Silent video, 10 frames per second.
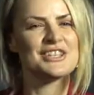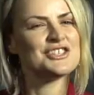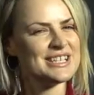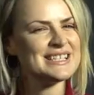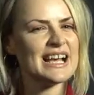
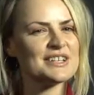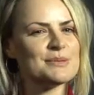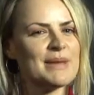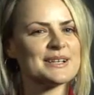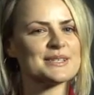She's out to
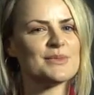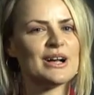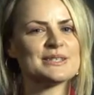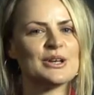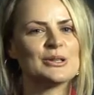
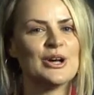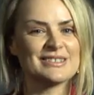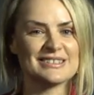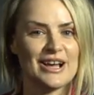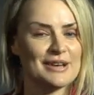maximise her lot
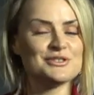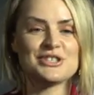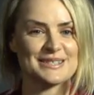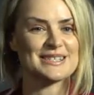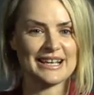in life,
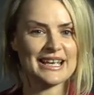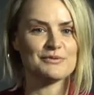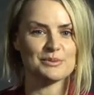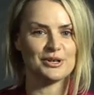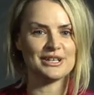just like
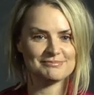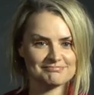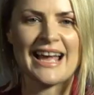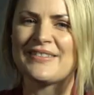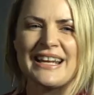everybody.
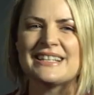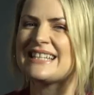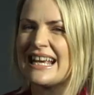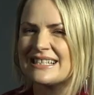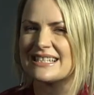And that
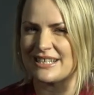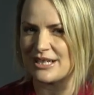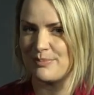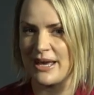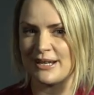intensely
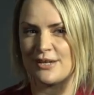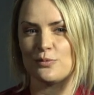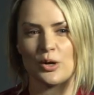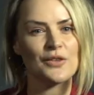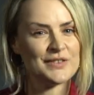competitive
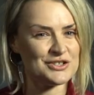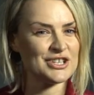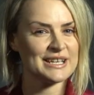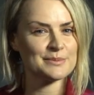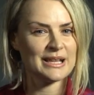world that
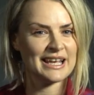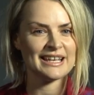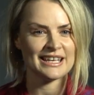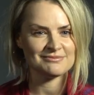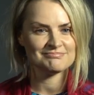she's playing
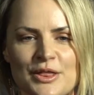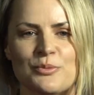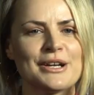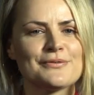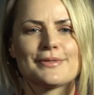in, the
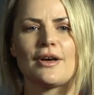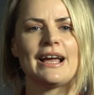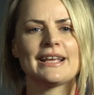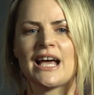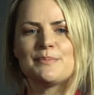one of
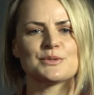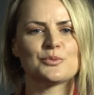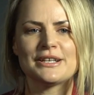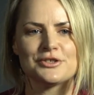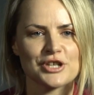thigh gaps,
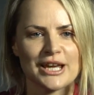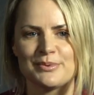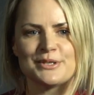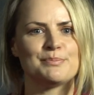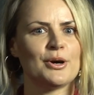waist
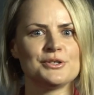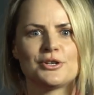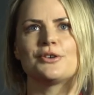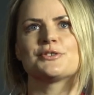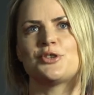shapers,
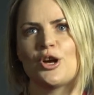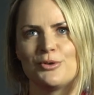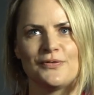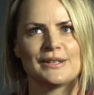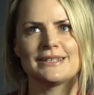Botox,
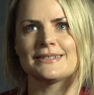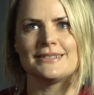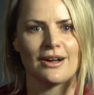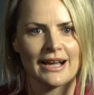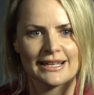dermal fillers,
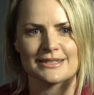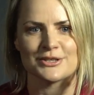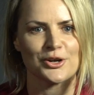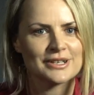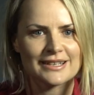diets,
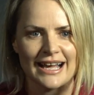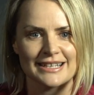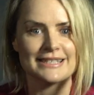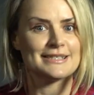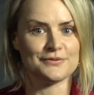
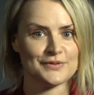yogalates and